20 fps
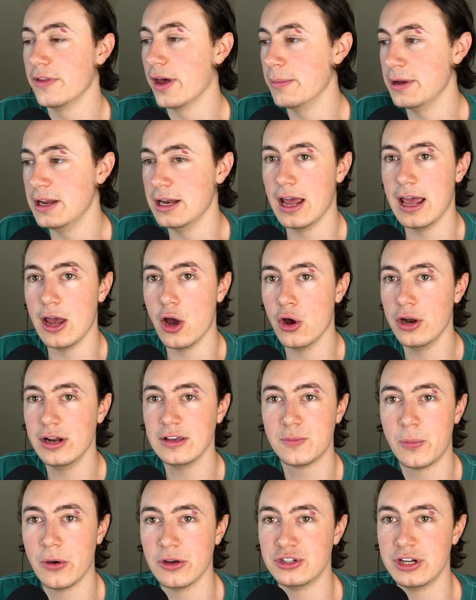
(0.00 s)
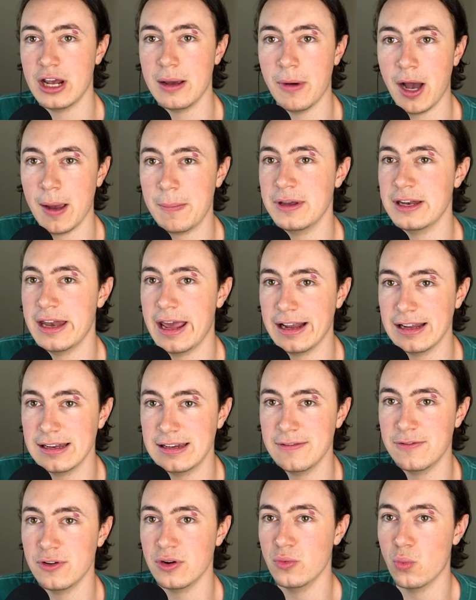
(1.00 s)
I mean, earnings per share might be
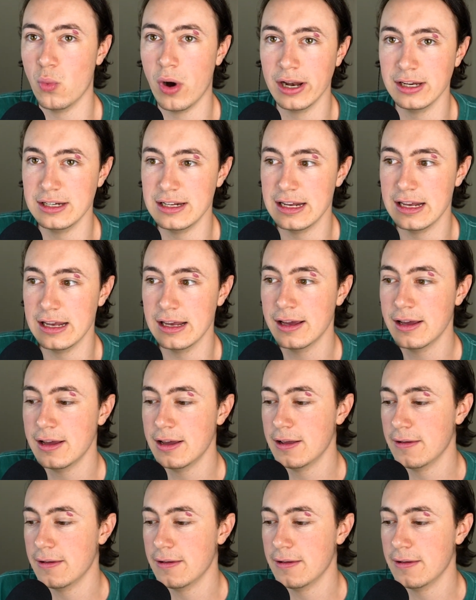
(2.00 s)
negative in 1 year,